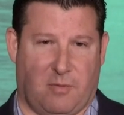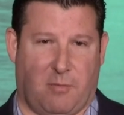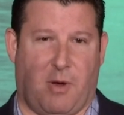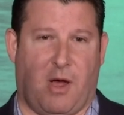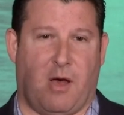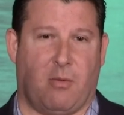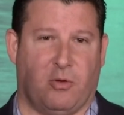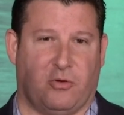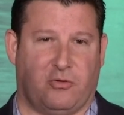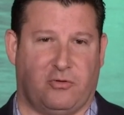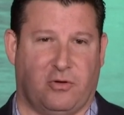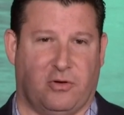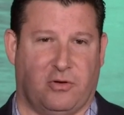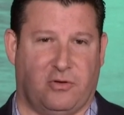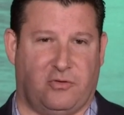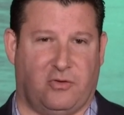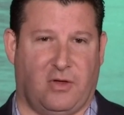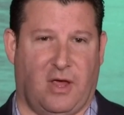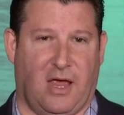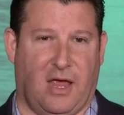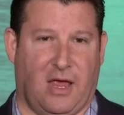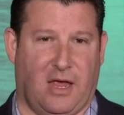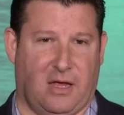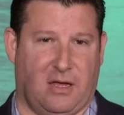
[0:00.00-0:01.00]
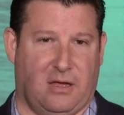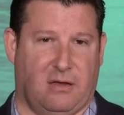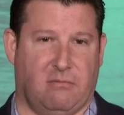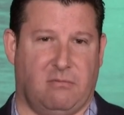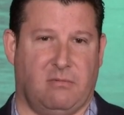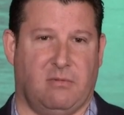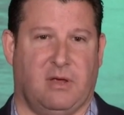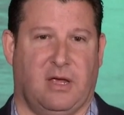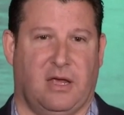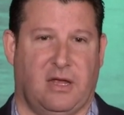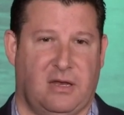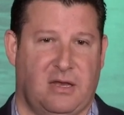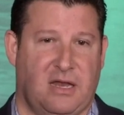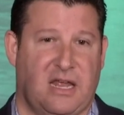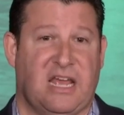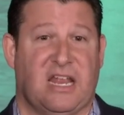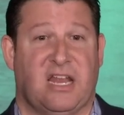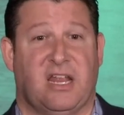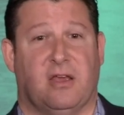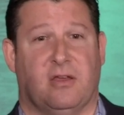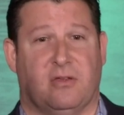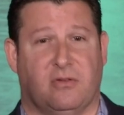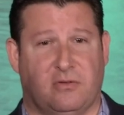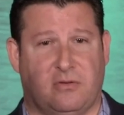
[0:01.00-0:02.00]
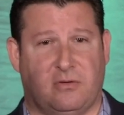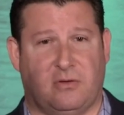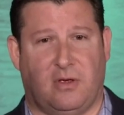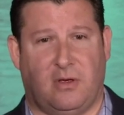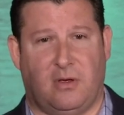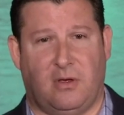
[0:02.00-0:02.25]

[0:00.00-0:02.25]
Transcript: publisher saying it, it is.